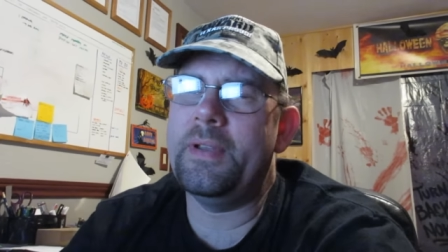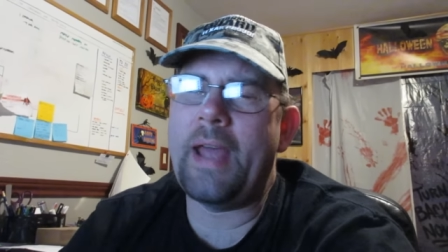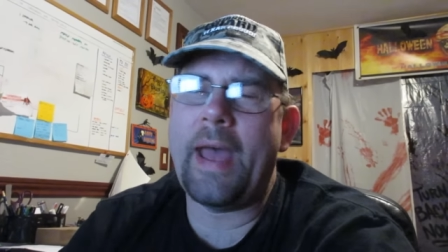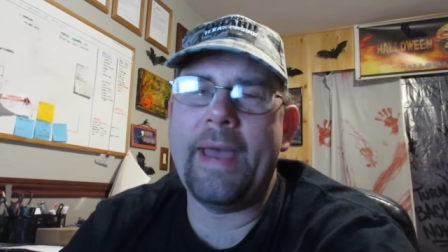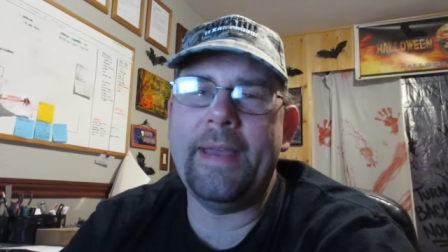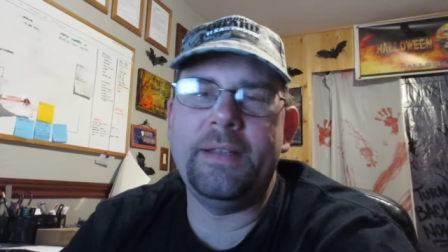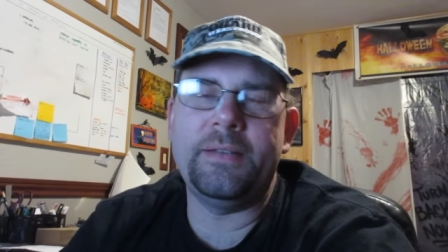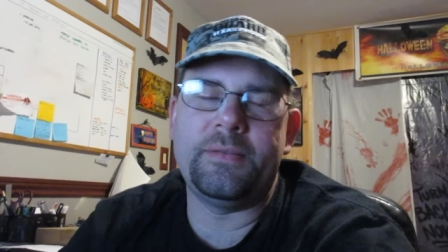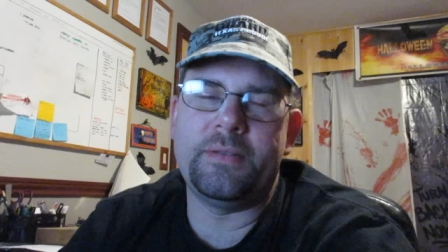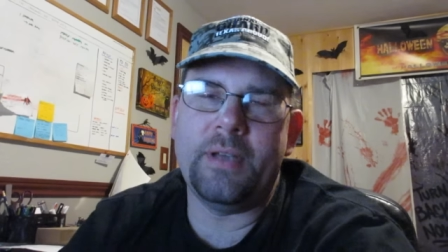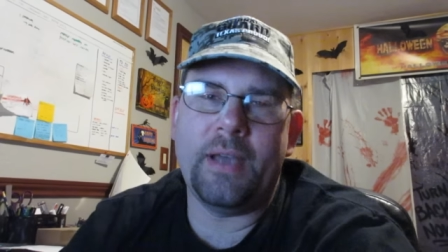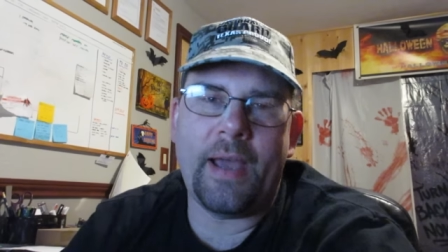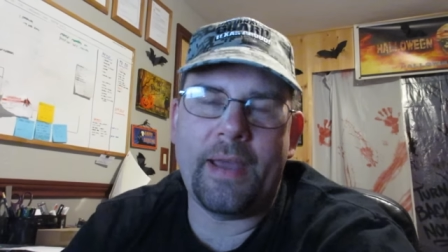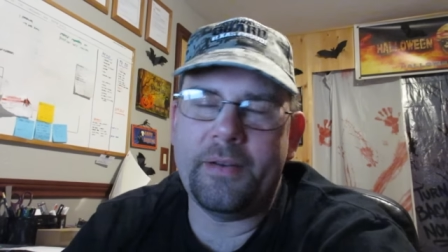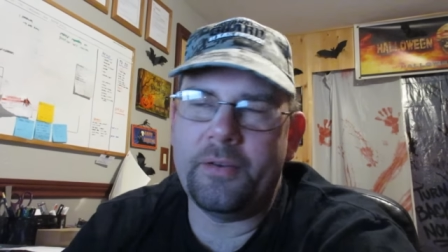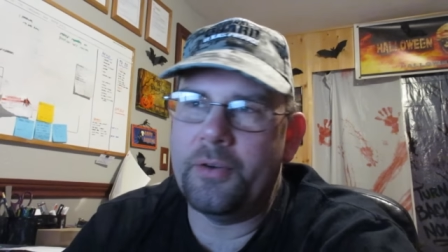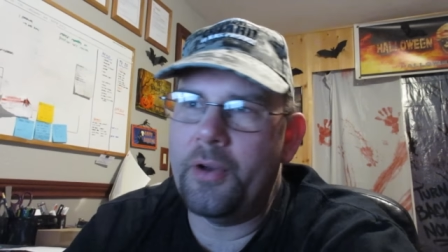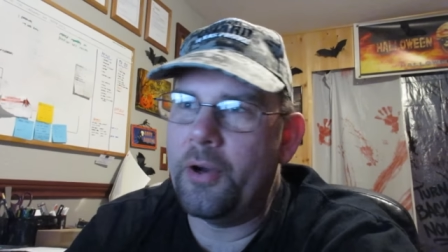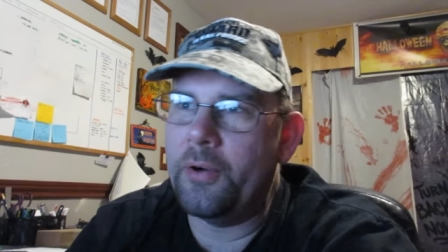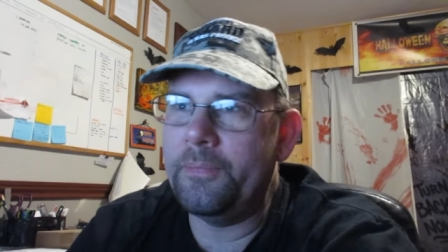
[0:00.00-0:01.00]
I, I
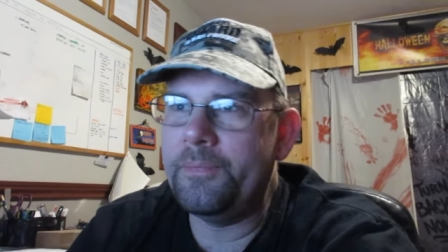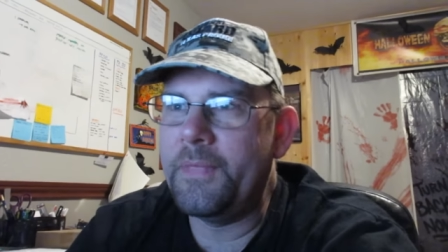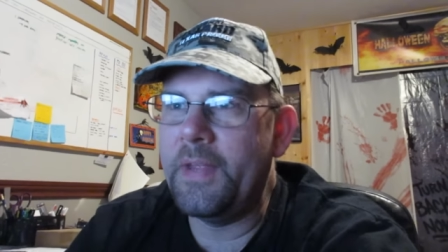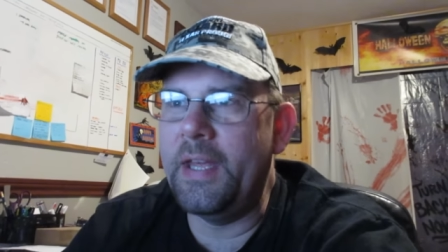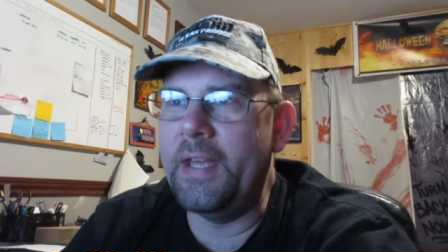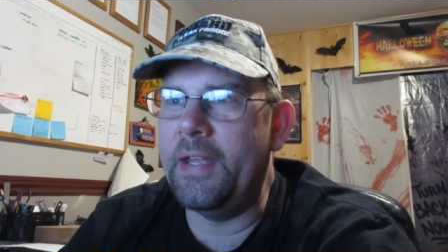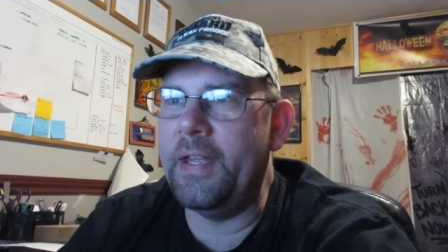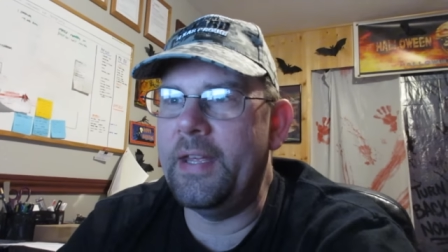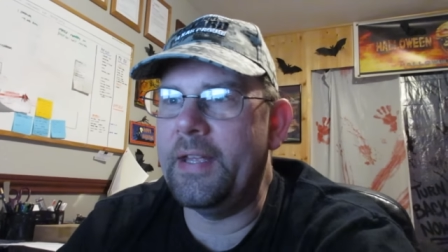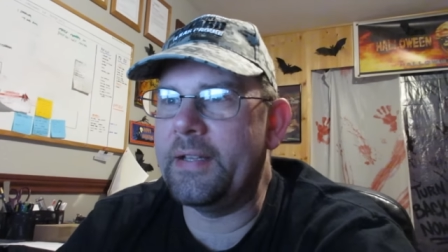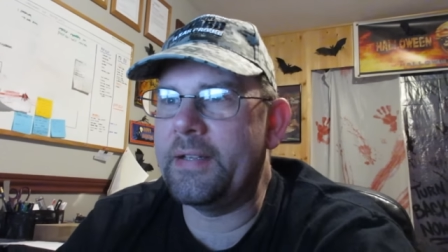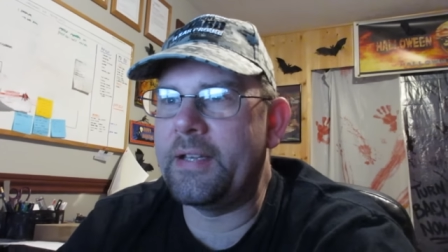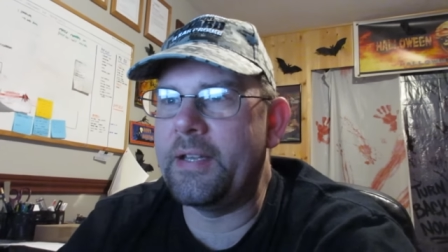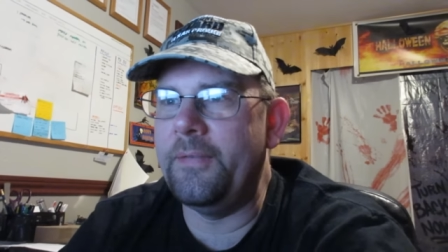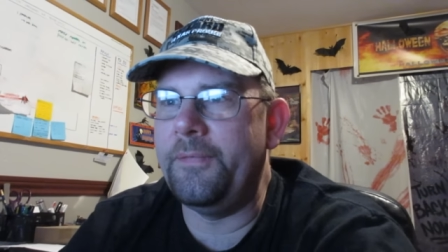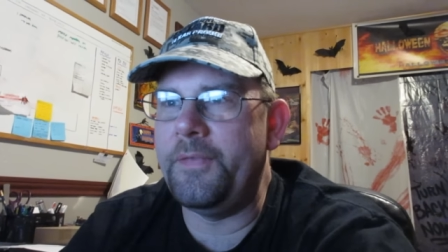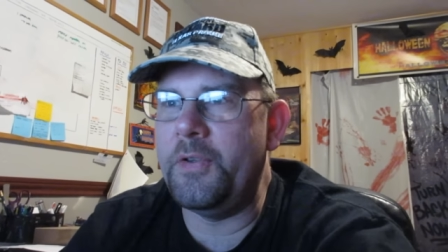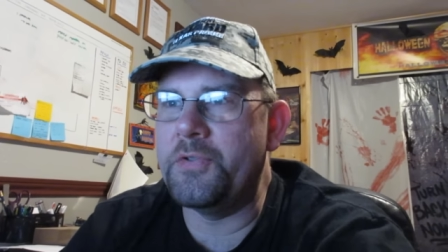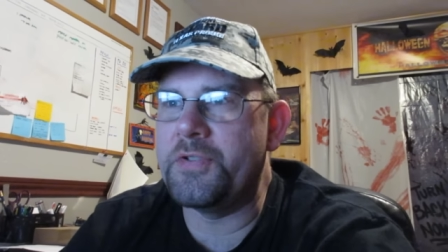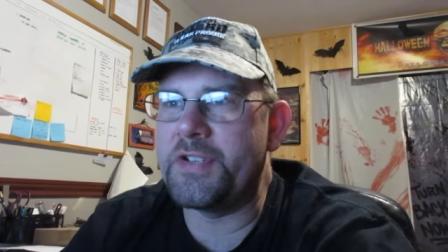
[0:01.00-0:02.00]
don't know. It, it
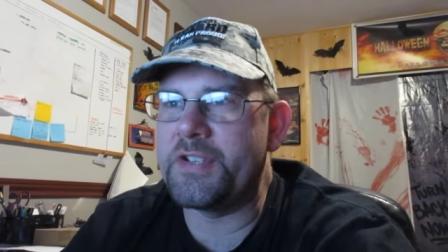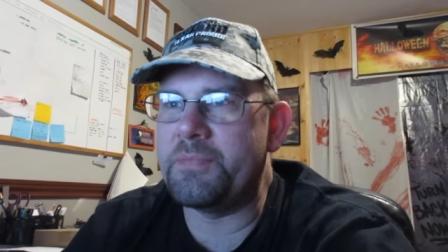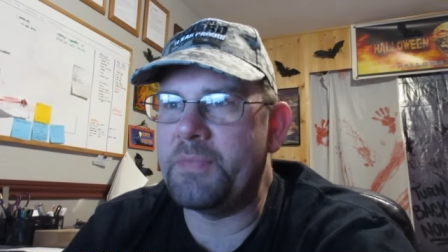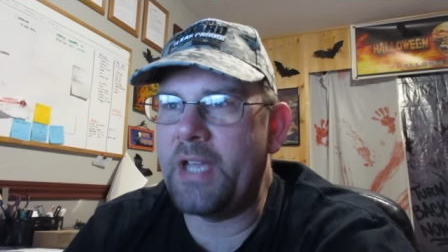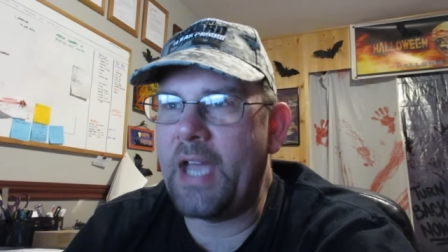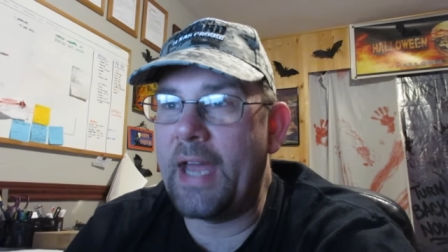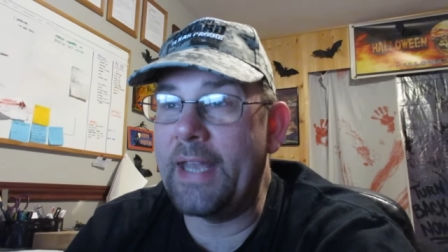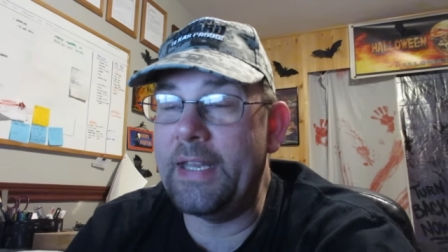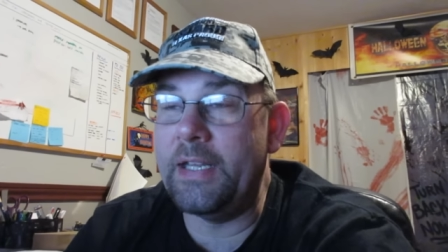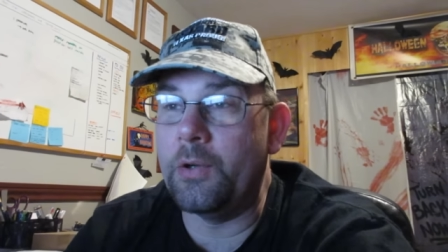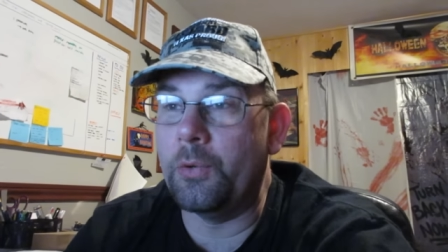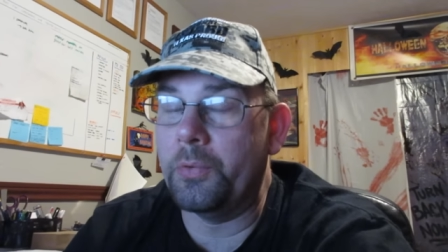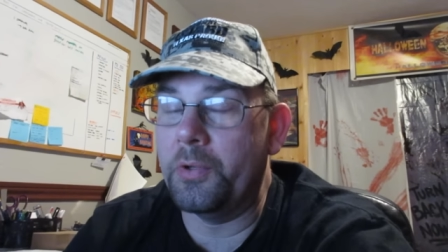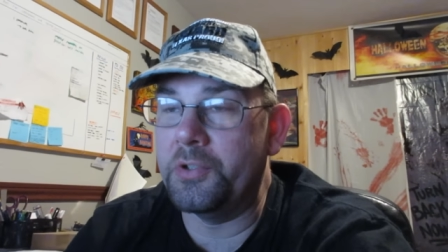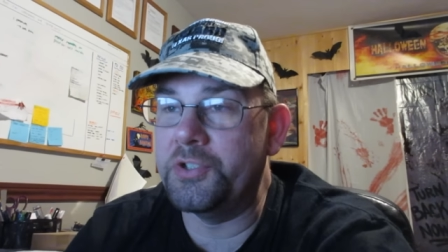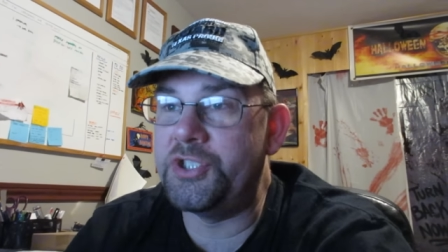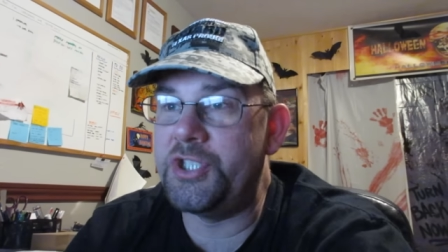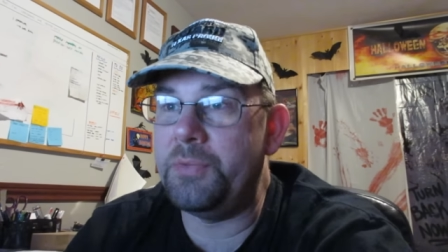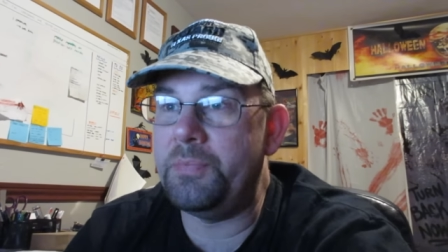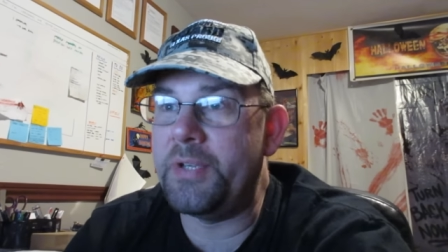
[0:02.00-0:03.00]
confuses me. I need a
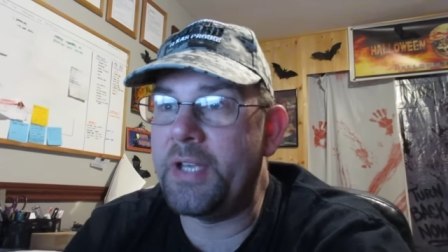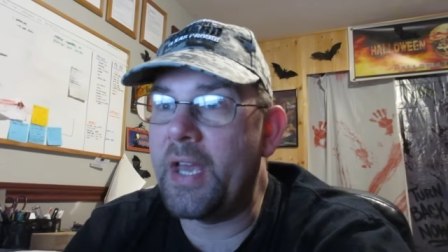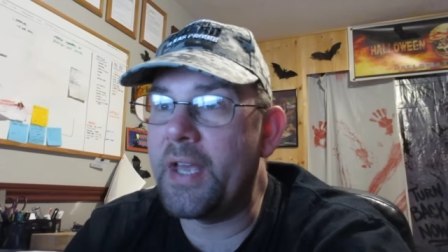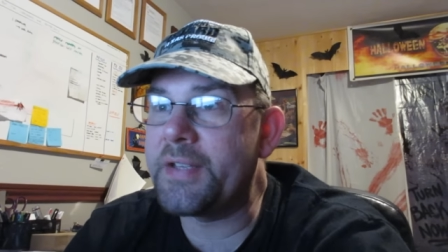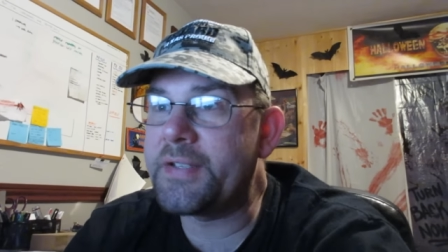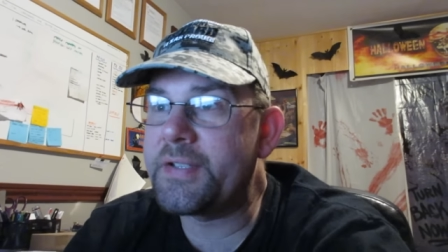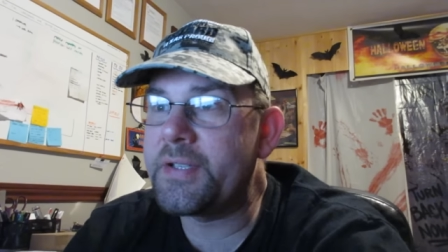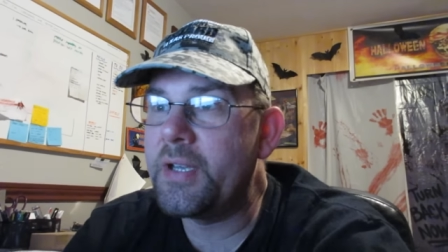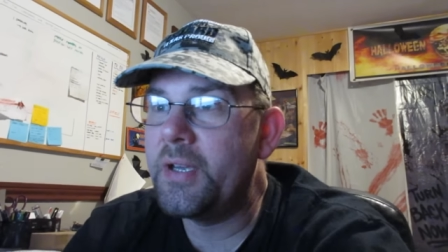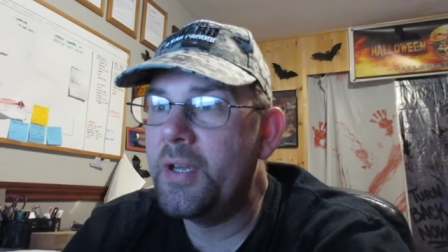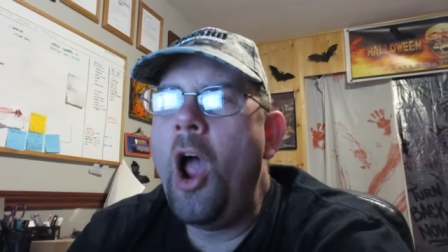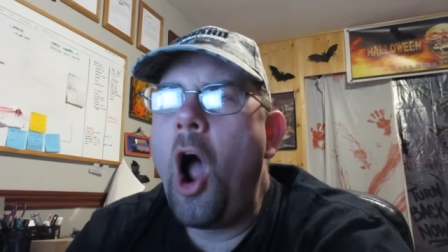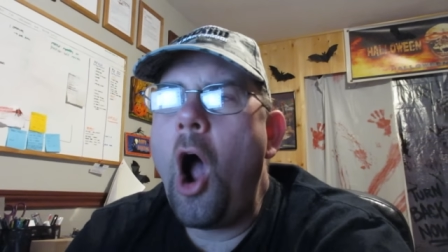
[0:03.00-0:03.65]
real G P S.